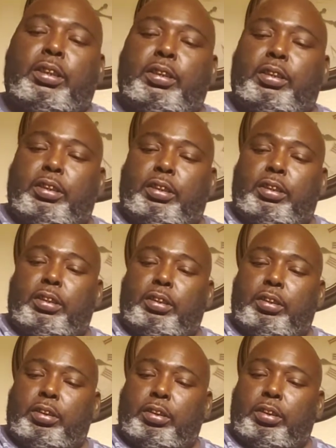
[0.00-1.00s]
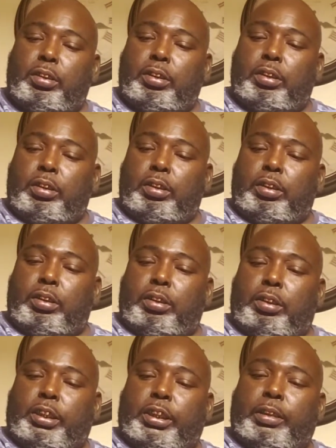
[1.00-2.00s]
Just
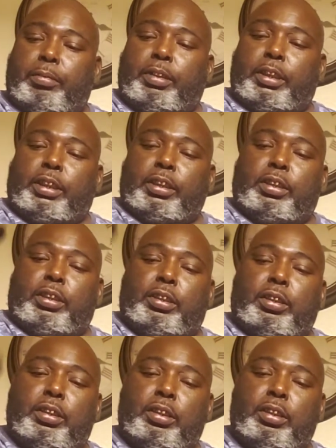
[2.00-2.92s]
same thing, just